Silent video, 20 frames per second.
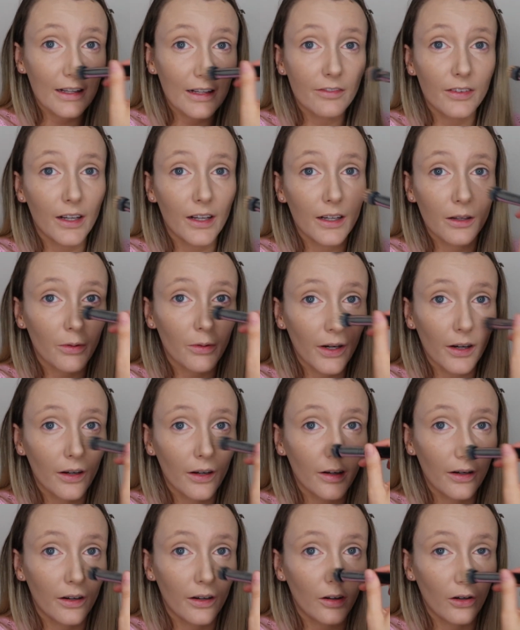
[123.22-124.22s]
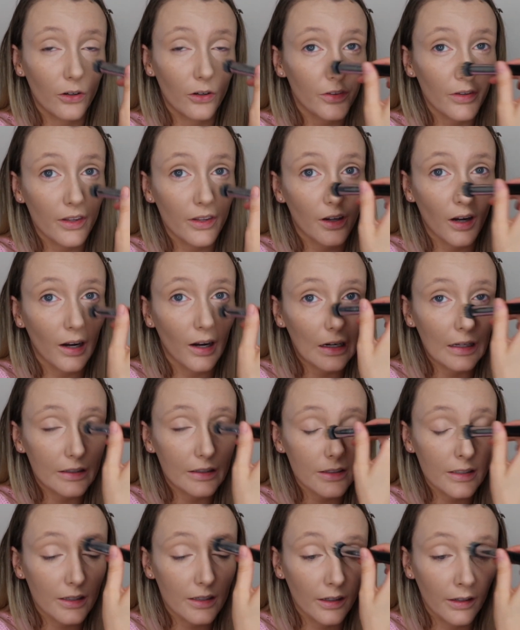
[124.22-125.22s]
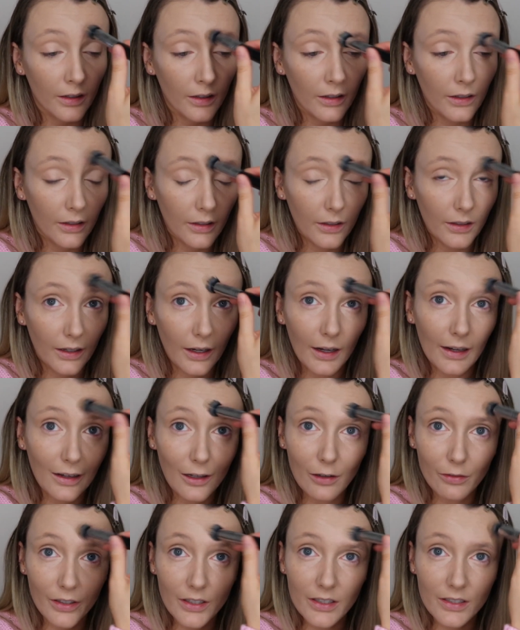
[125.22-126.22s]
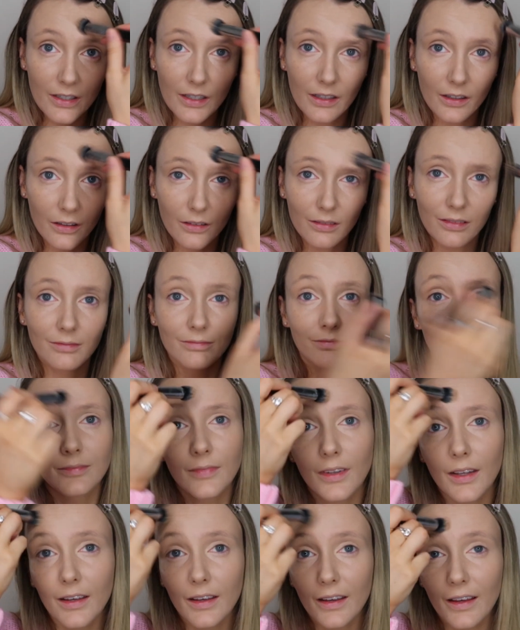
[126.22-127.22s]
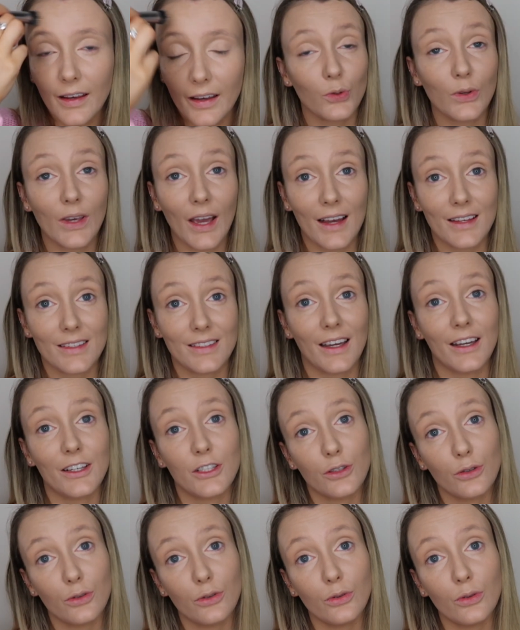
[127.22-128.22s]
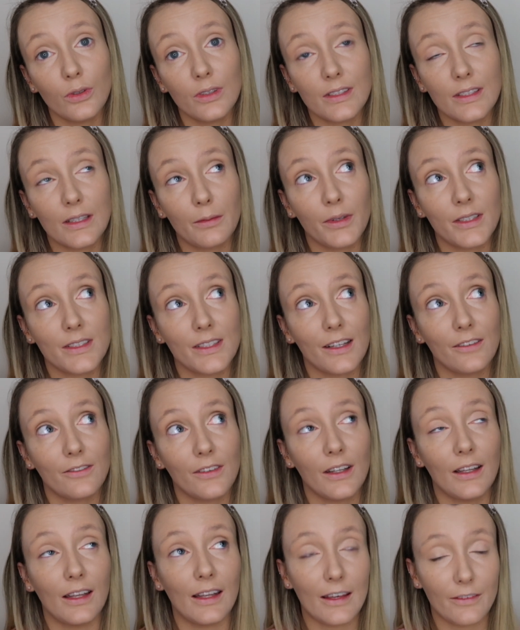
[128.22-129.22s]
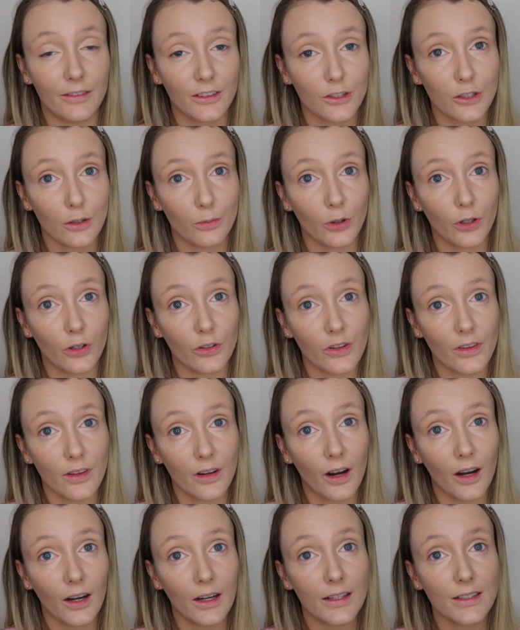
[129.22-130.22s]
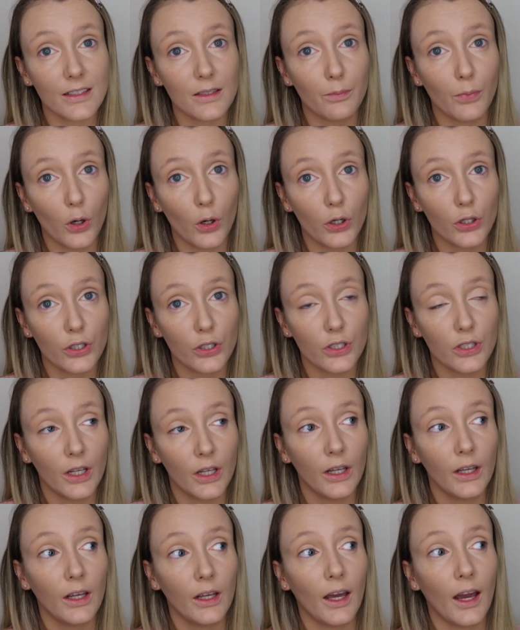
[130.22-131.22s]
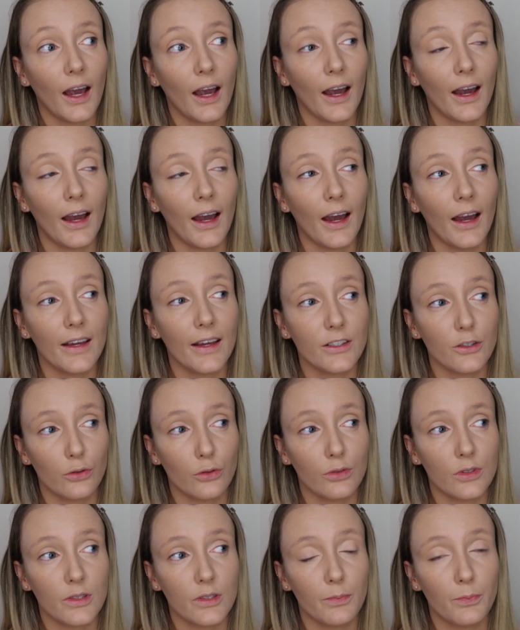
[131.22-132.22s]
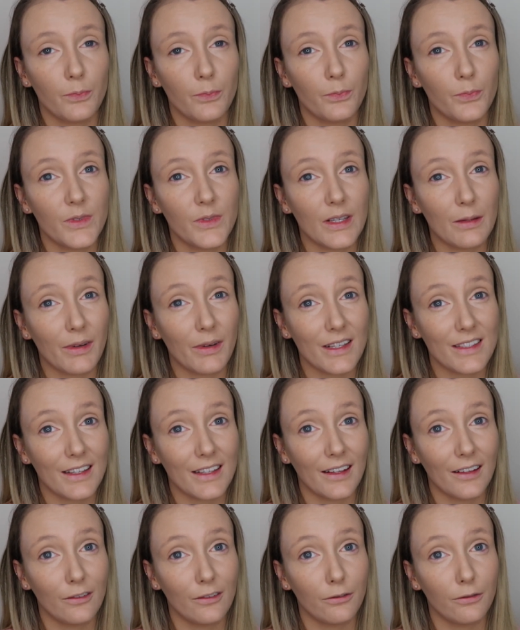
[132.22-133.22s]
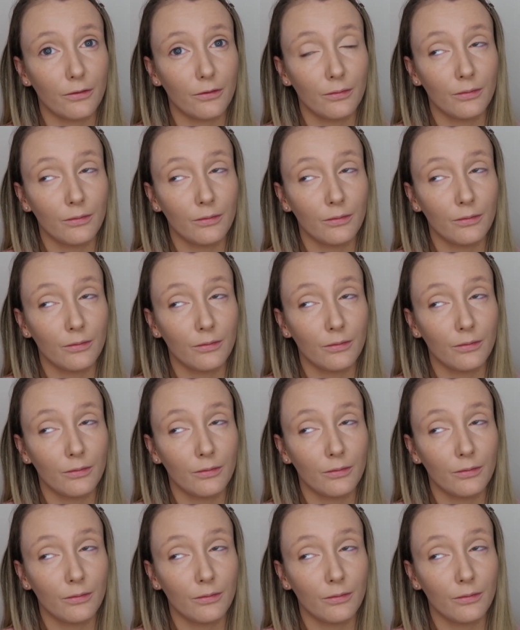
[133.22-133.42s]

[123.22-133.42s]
living anywhere other than Ireland. I love it here. So yes, I do see myself living somewhere other than Ireland, but I don't see myself